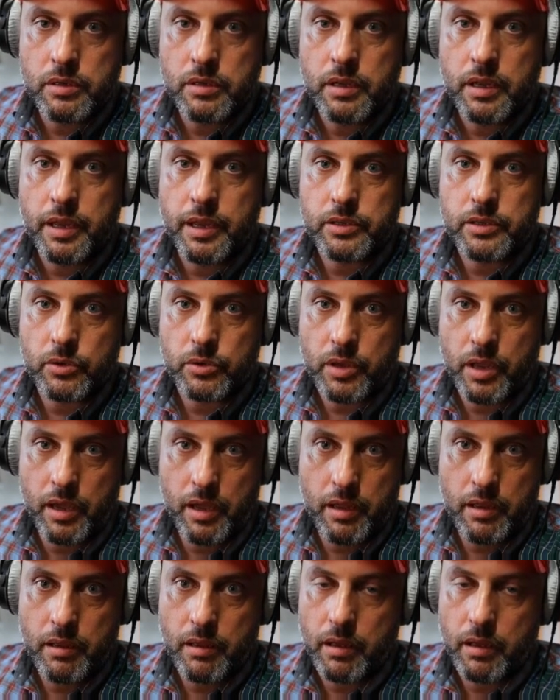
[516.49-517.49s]
hit
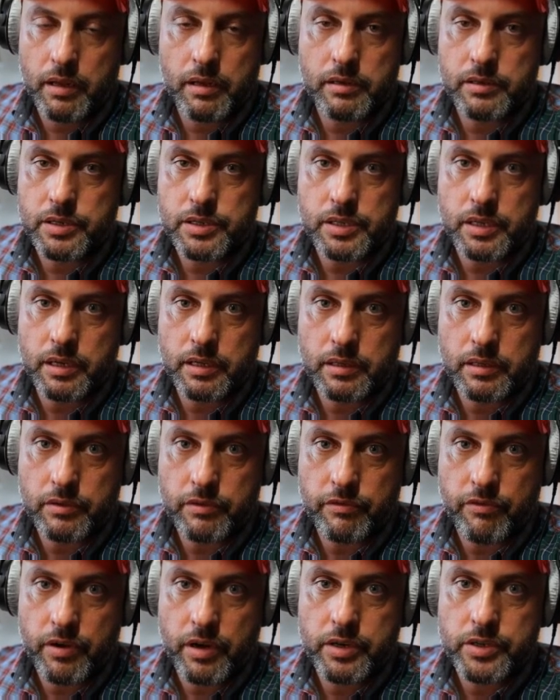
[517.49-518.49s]
OK, and just hit
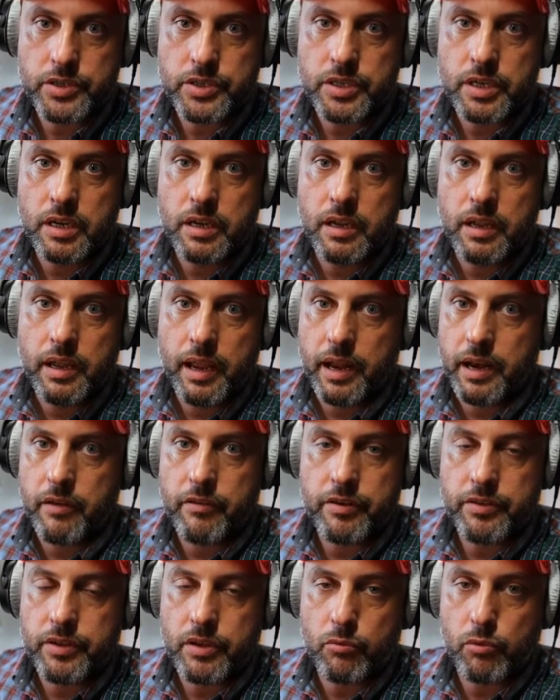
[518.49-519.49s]
refresh, and
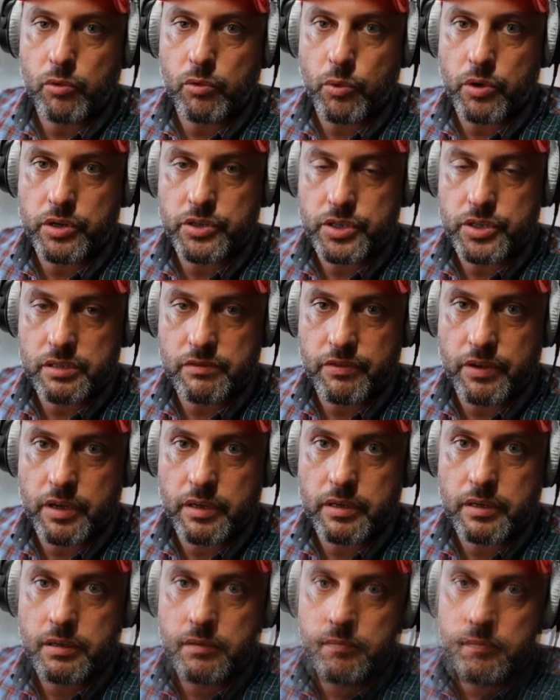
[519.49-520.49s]
everything will work just
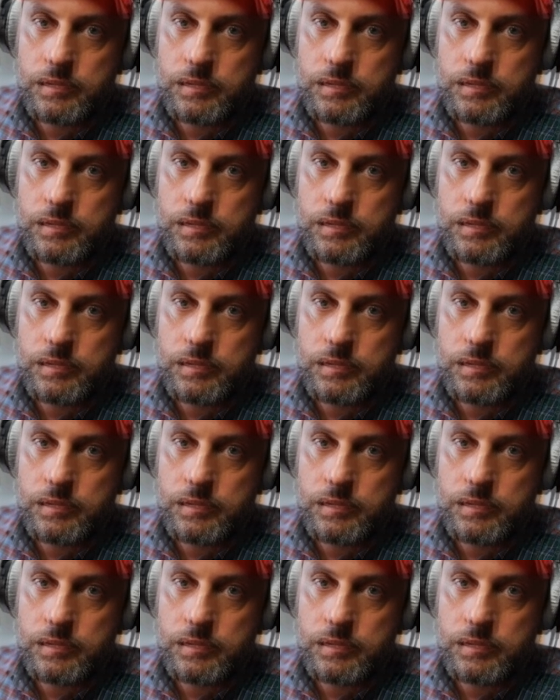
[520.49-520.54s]
fine.